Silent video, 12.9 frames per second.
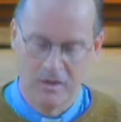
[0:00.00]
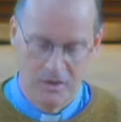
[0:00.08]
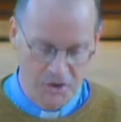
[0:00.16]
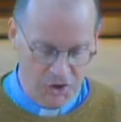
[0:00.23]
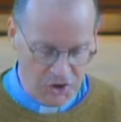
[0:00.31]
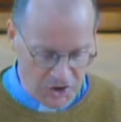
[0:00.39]

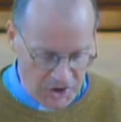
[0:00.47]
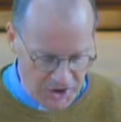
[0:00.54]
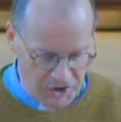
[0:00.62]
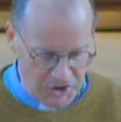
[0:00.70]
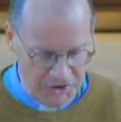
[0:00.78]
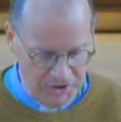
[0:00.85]

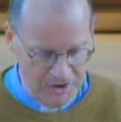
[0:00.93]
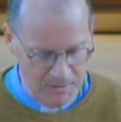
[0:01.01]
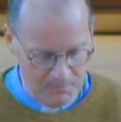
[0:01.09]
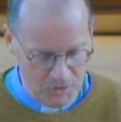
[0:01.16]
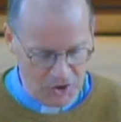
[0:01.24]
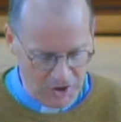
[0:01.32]
Satan
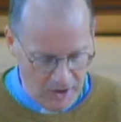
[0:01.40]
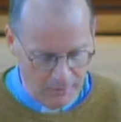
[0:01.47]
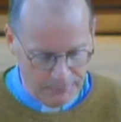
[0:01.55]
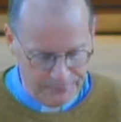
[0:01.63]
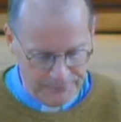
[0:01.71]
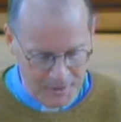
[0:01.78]

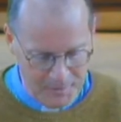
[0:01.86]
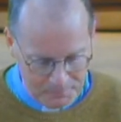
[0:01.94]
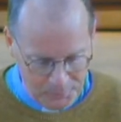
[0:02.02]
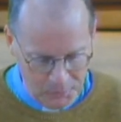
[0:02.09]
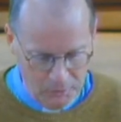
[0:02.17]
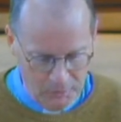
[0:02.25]
himself
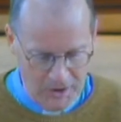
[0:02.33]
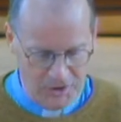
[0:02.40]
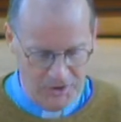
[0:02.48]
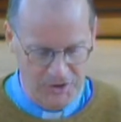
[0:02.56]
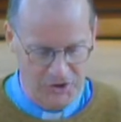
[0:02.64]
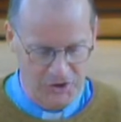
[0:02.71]

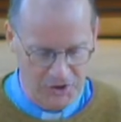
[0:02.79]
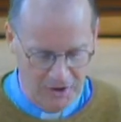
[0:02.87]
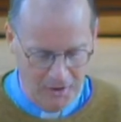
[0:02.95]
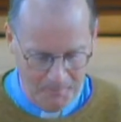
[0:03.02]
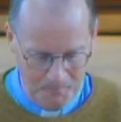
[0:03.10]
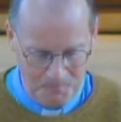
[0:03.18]
employed this
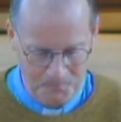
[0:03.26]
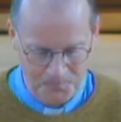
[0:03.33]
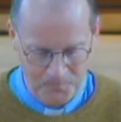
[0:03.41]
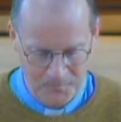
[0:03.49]
psalm